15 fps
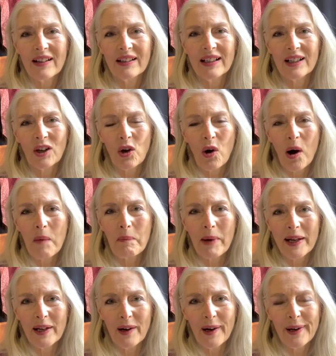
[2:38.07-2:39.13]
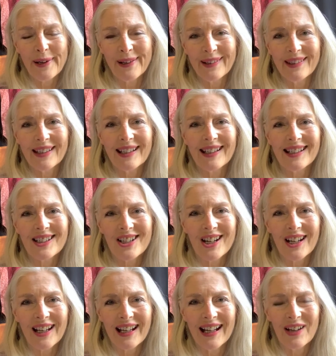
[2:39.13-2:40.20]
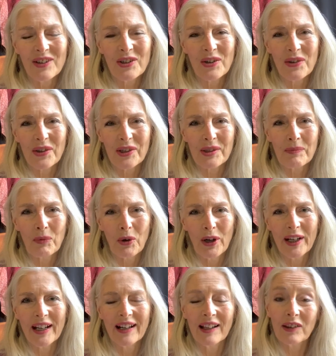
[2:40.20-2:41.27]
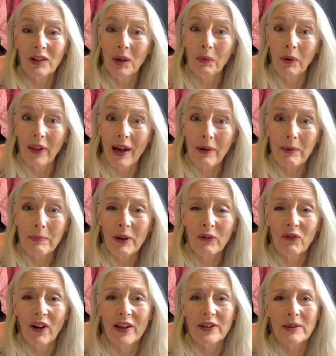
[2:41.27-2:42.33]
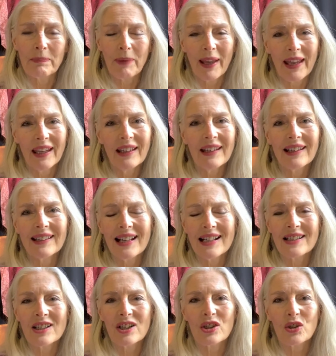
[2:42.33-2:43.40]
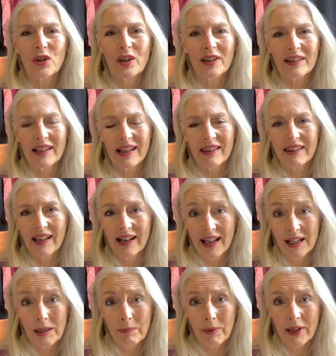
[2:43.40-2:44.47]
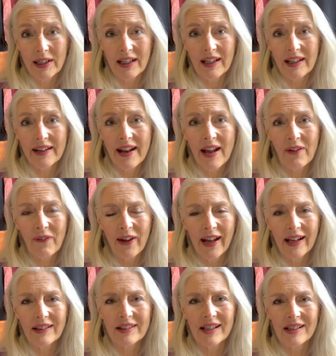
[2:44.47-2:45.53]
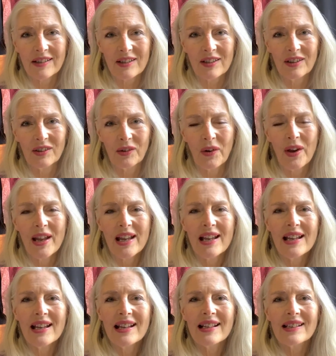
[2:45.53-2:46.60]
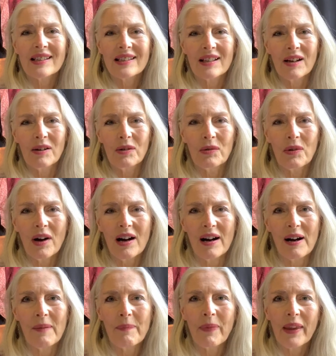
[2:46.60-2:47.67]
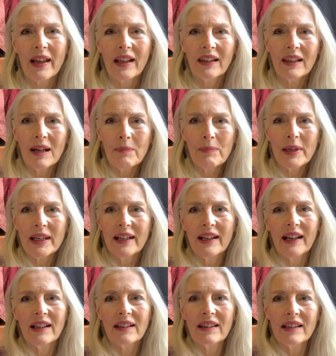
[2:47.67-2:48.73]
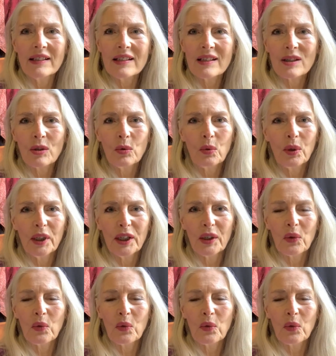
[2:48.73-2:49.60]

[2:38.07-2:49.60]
it caught my eye on the kitchen counter this morning and I thought, well, that would be fun to paint, and that's the sort of thing that anybody can have access to. So let me get this squared